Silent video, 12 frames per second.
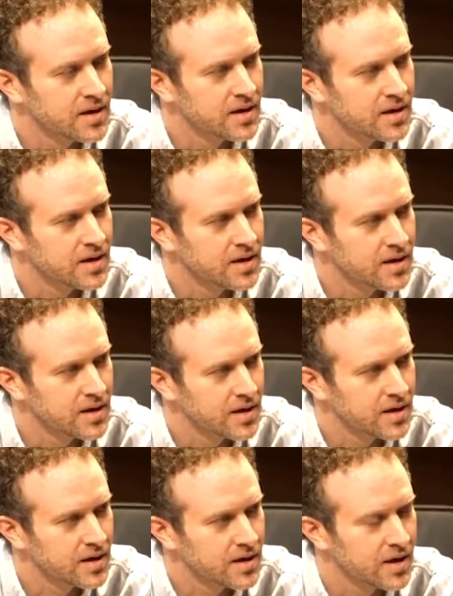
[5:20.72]
industry
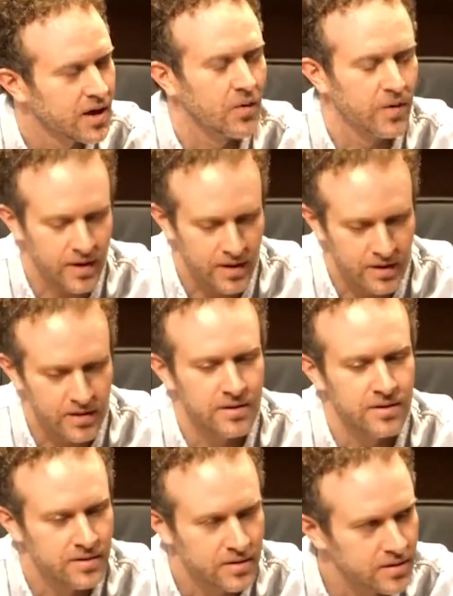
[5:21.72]
called, the
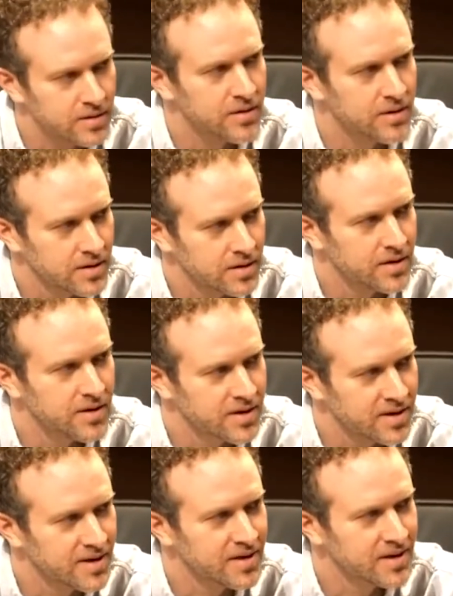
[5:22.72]

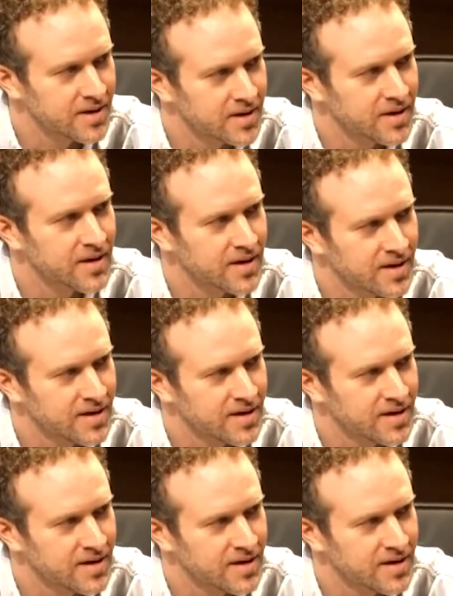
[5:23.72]
Uberification of